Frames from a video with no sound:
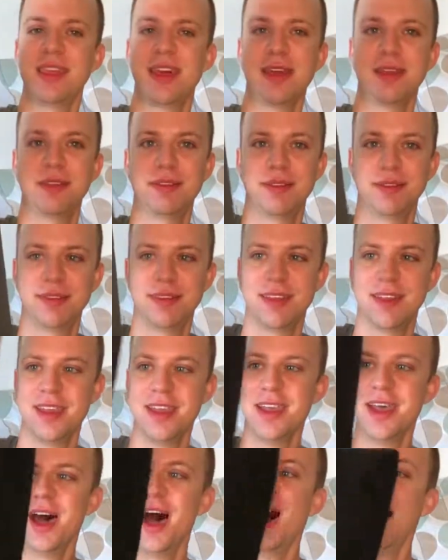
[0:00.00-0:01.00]
this.
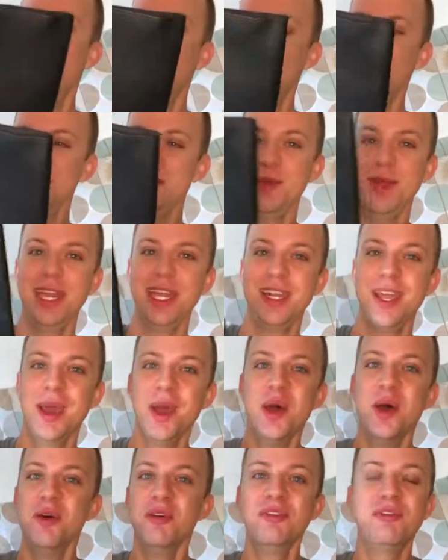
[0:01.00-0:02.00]
I mean,
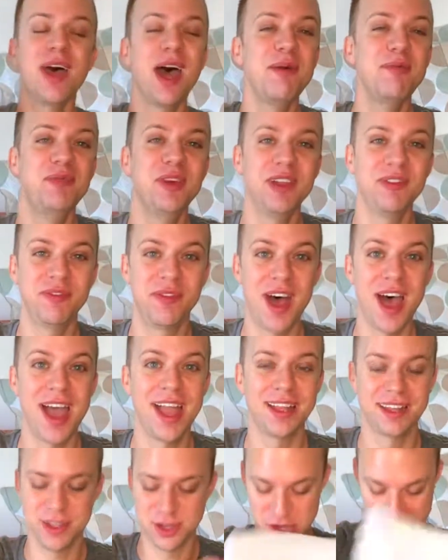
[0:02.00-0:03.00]
Fab Fit
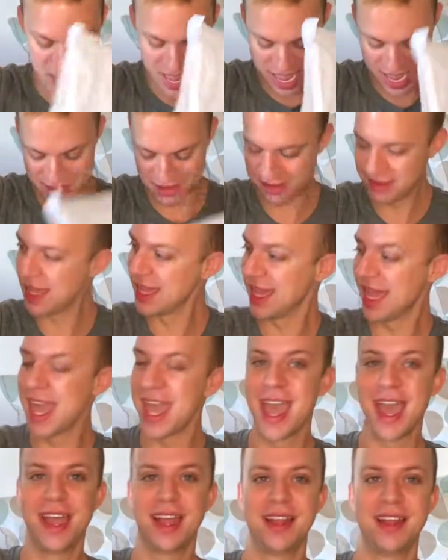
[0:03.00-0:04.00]
Fun, you guys. I
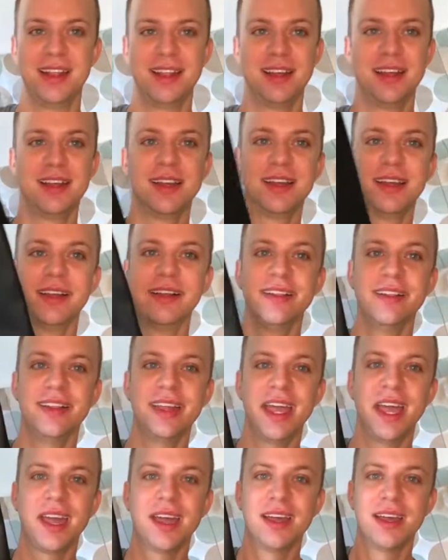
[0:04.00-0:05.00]
can't.
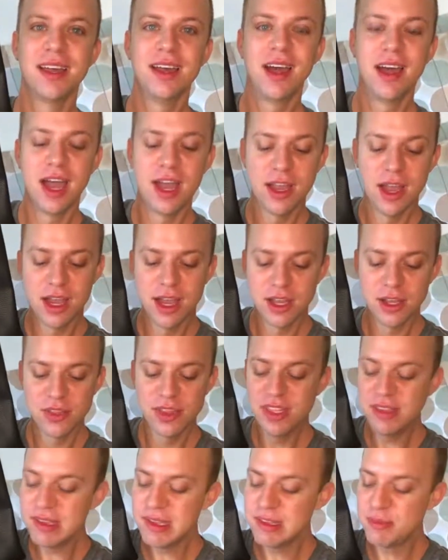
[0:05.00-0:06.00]
Like,
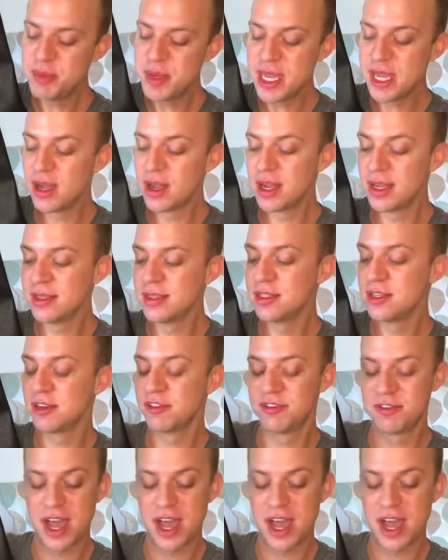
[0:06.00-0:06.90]
This is beyond your